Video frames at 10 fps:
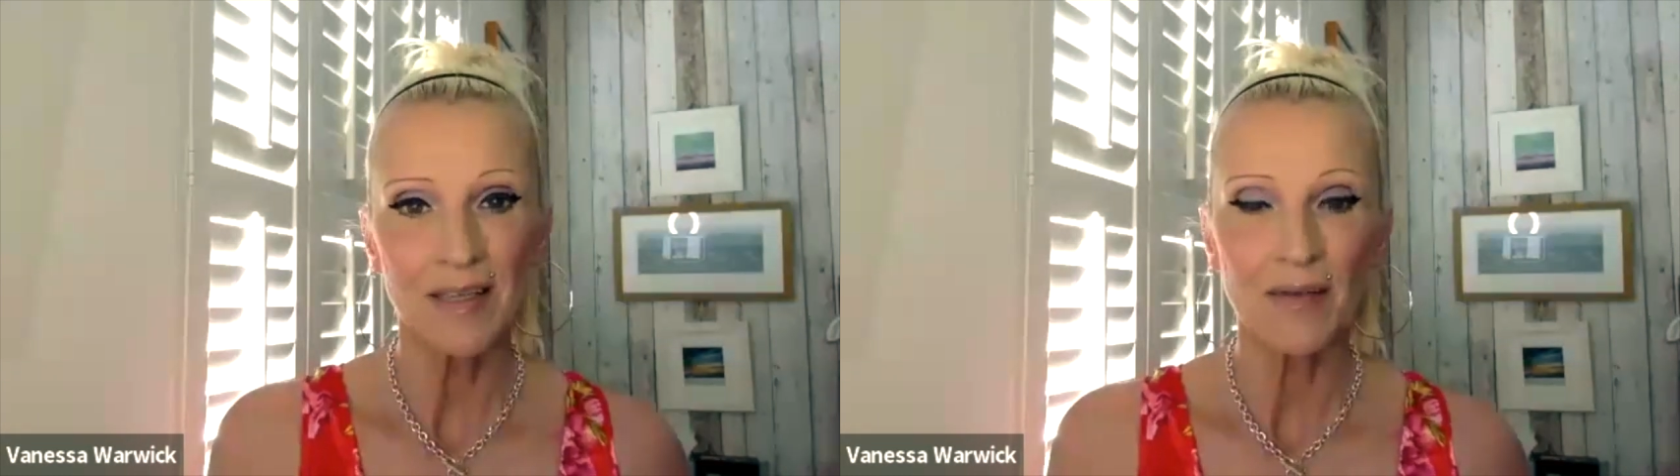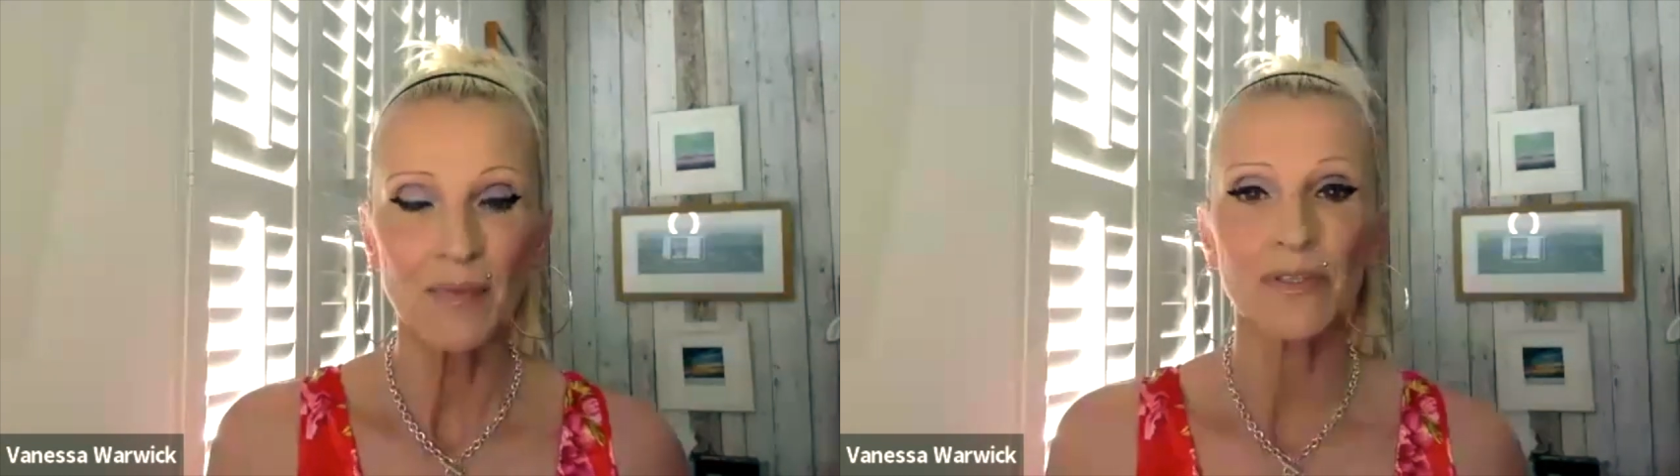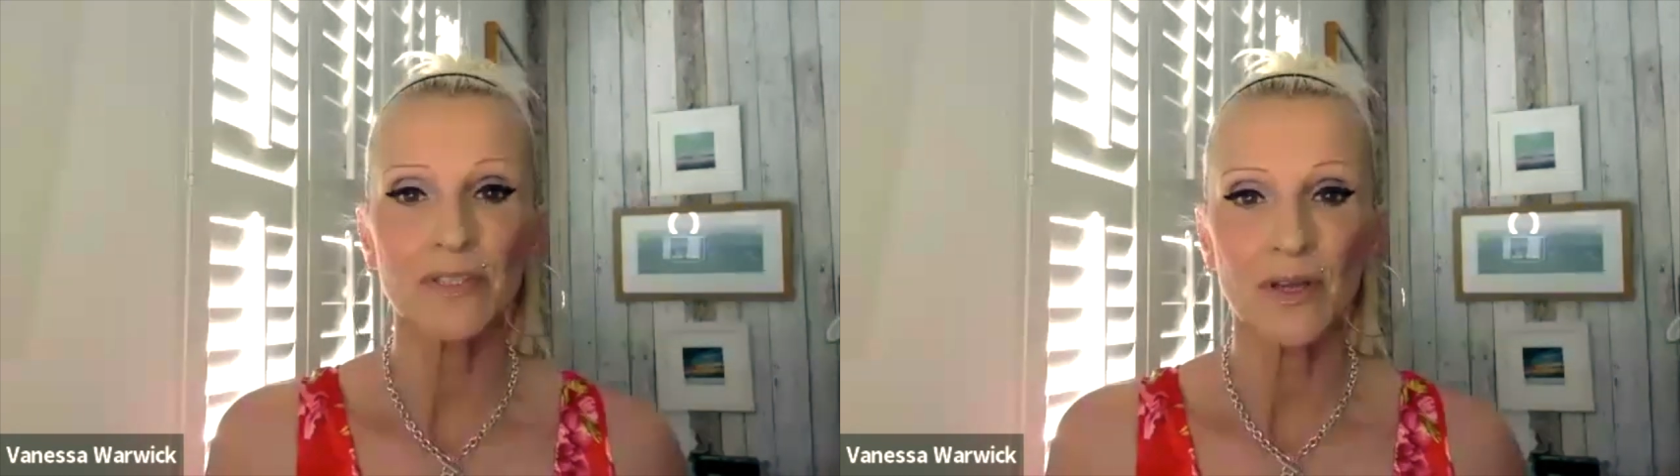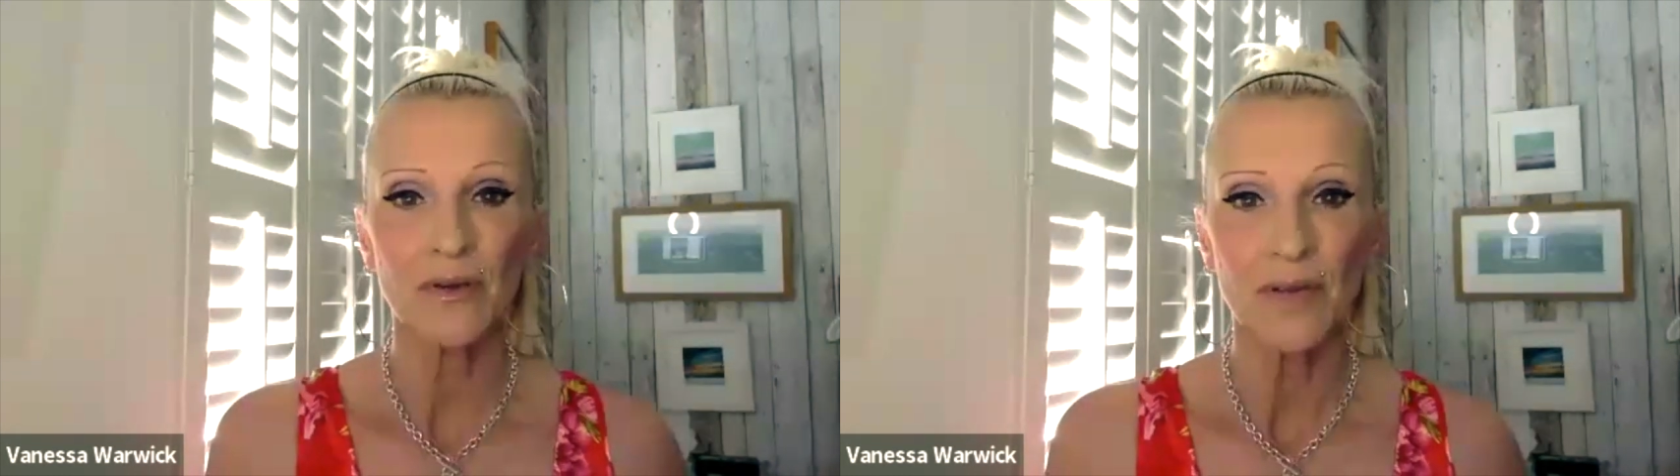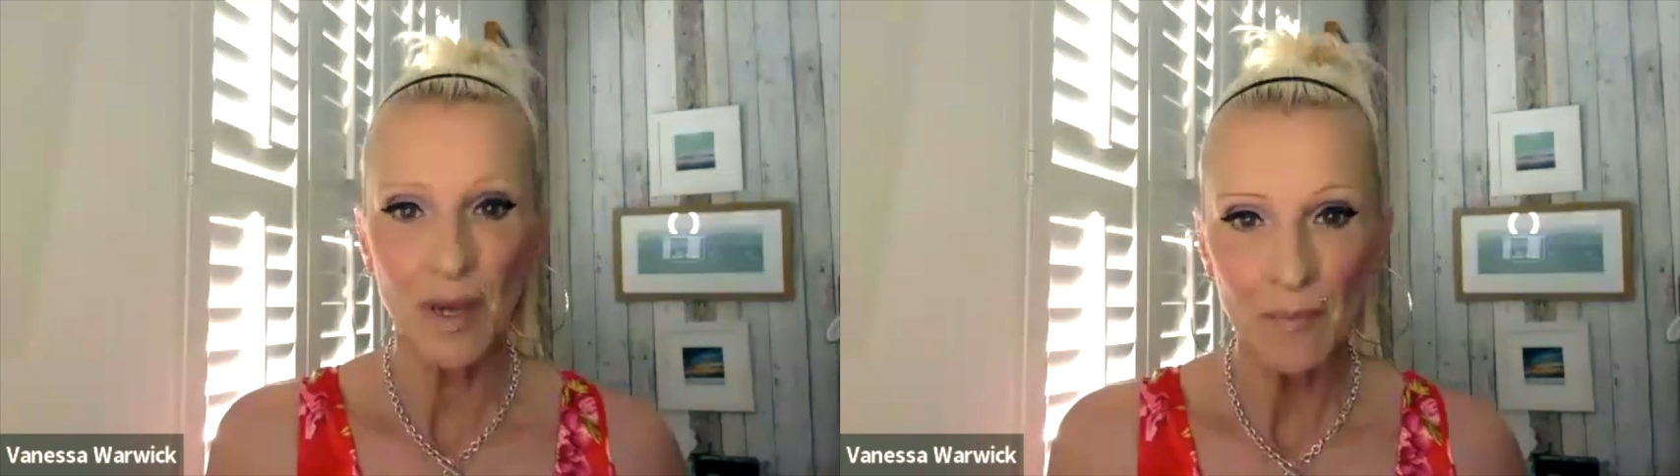they want to know
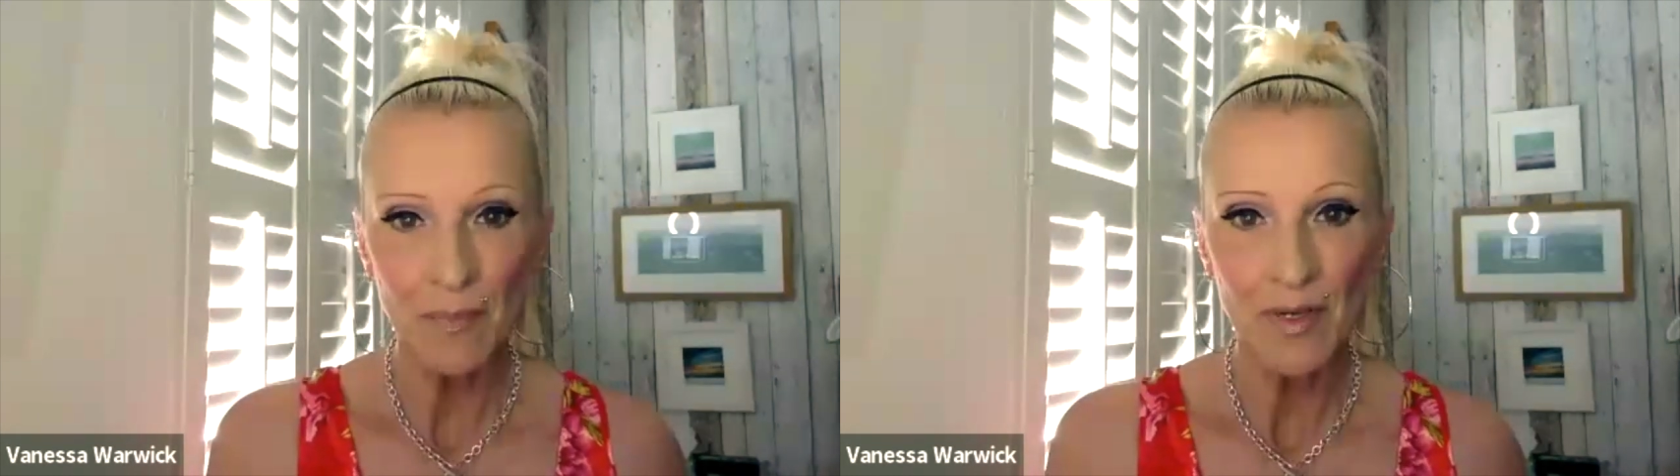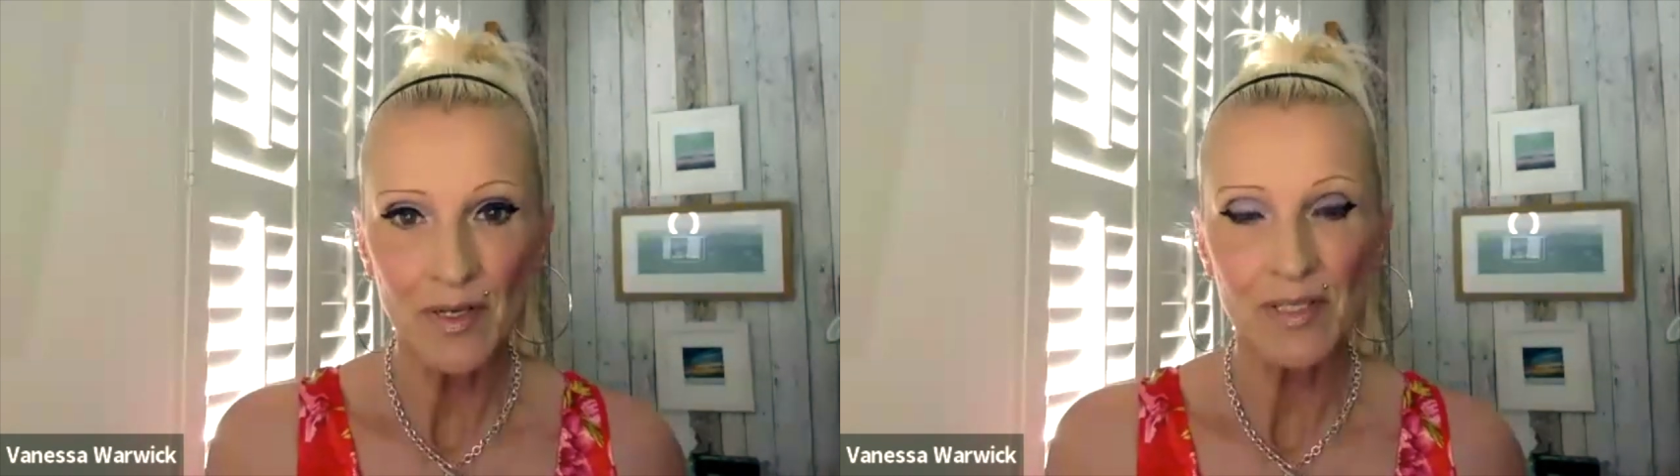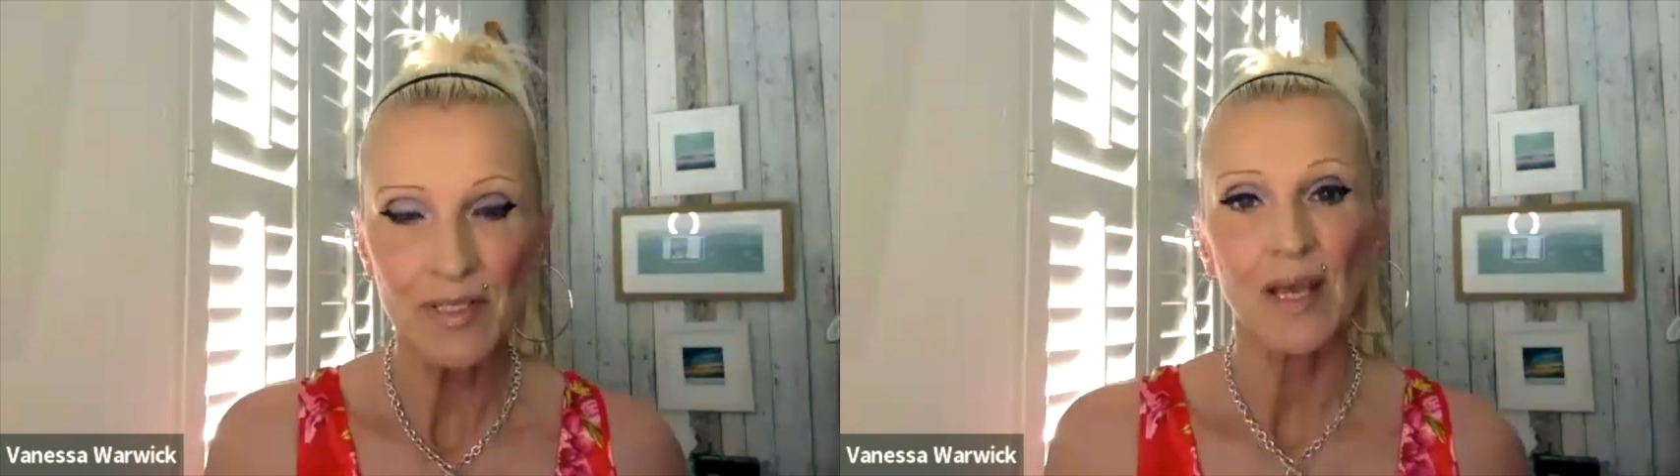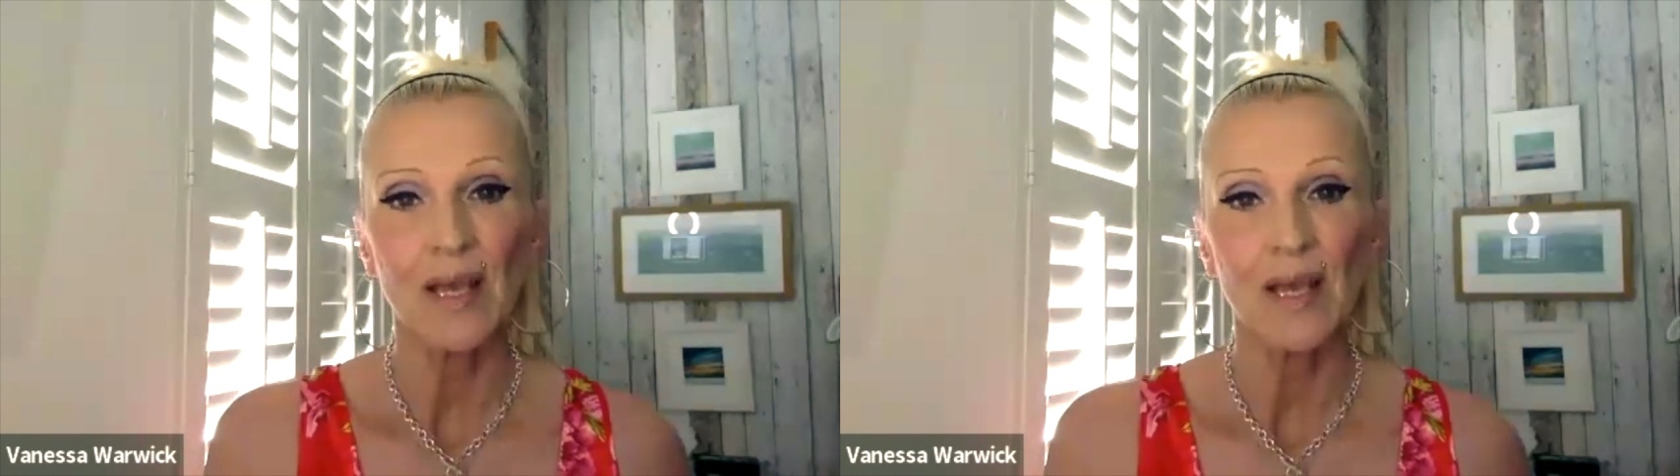numbers,